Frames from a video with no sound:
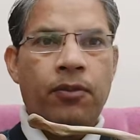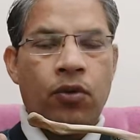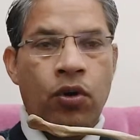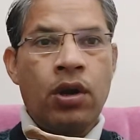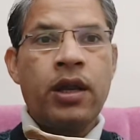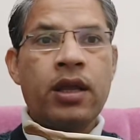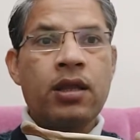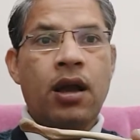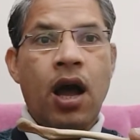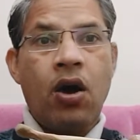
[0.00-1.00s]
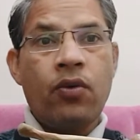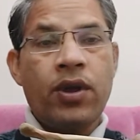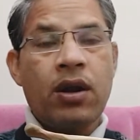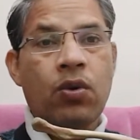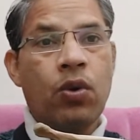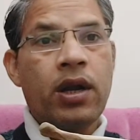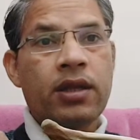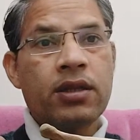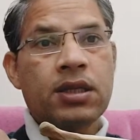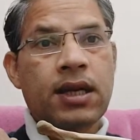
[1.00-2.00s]
holding, how we are holding
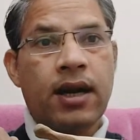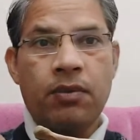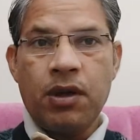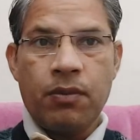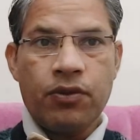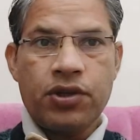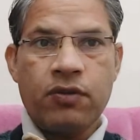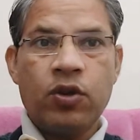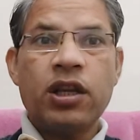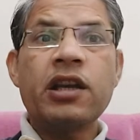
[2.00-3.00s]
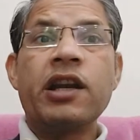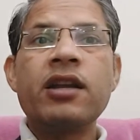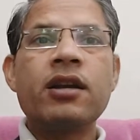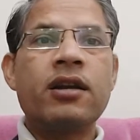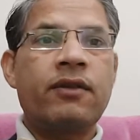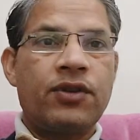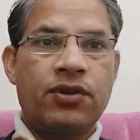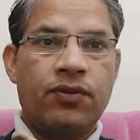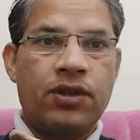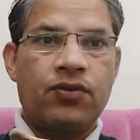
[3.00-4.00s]
this anatomical position, or the clinical relevance
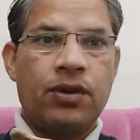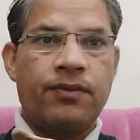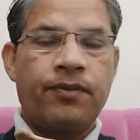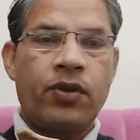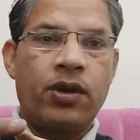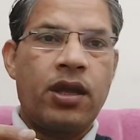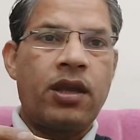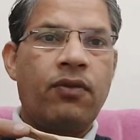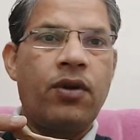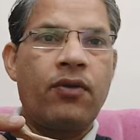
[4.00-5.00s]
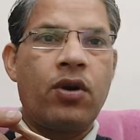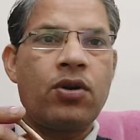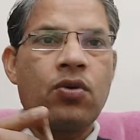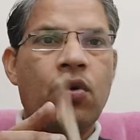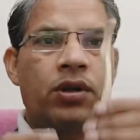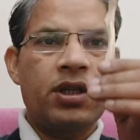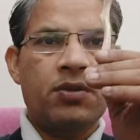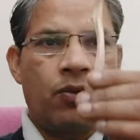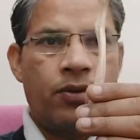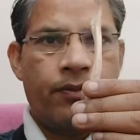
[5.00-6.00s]
of this one. Okay, if I want to hold this
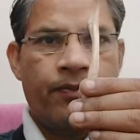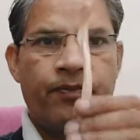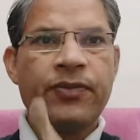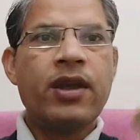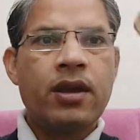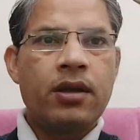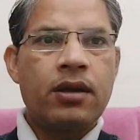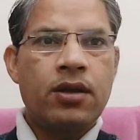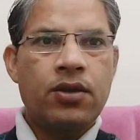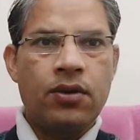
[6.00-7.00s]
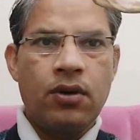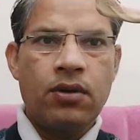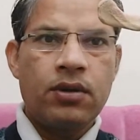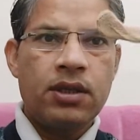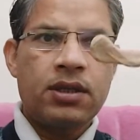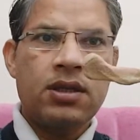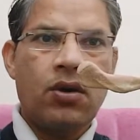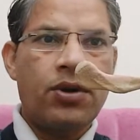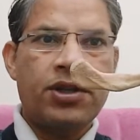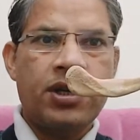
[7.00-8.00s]
bone, You know, this is the
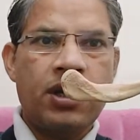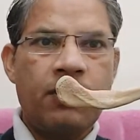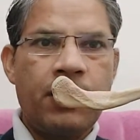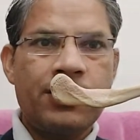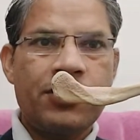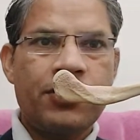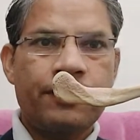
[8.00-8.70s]
horizontally placed,